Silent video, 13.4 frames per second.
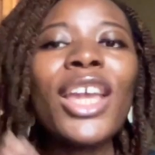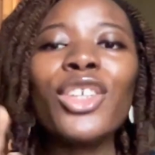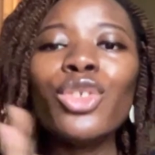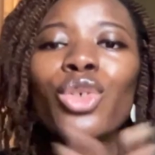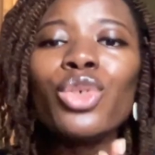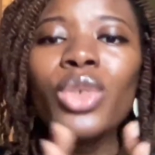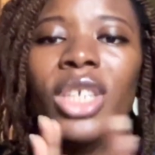
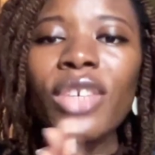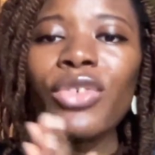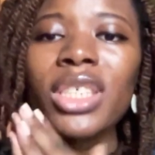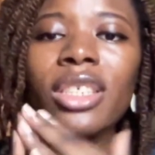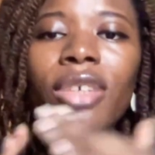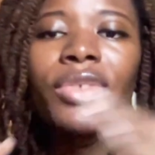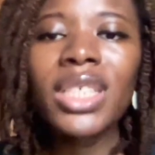you should give
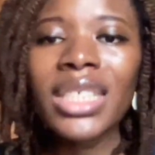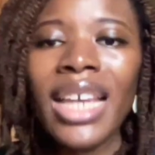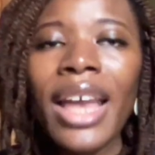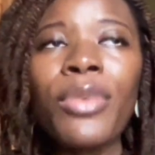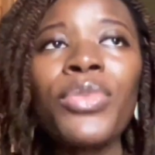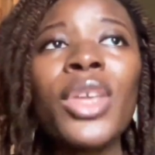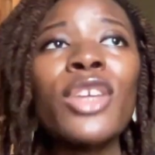yourself the
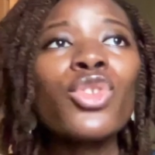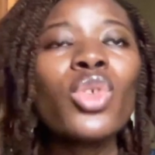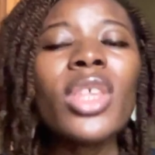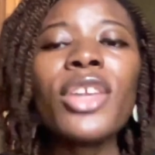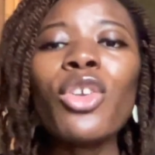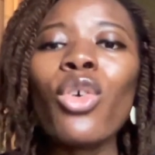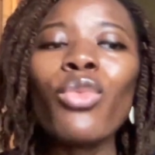time so
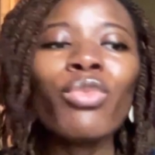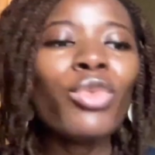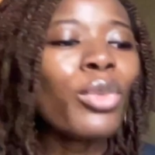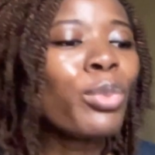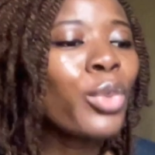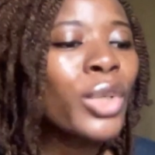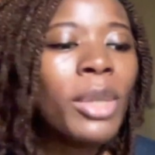that you're
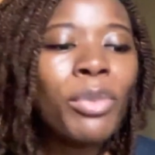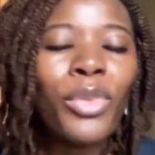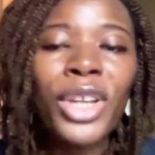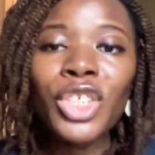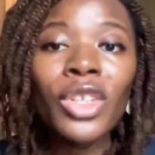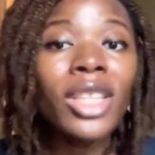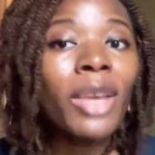putting
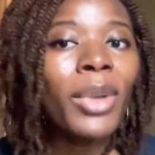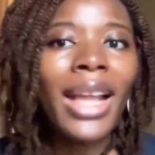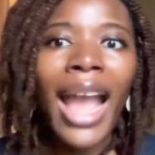pressure on them.